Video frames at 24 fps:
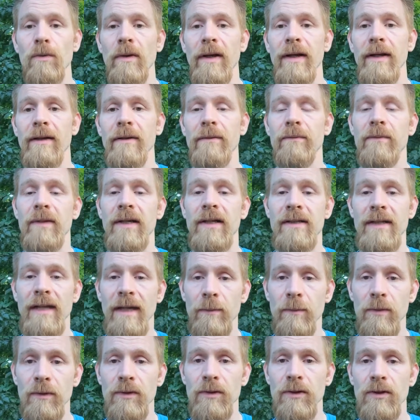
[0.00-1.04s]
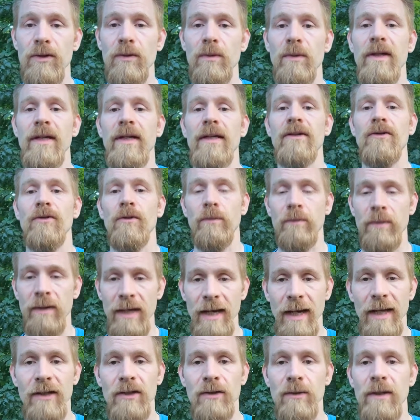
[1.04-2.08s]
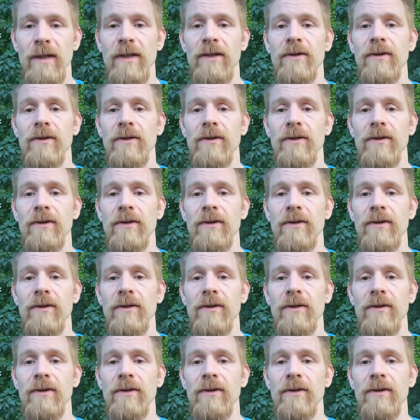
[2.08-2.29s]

like big temperature swings or pH swings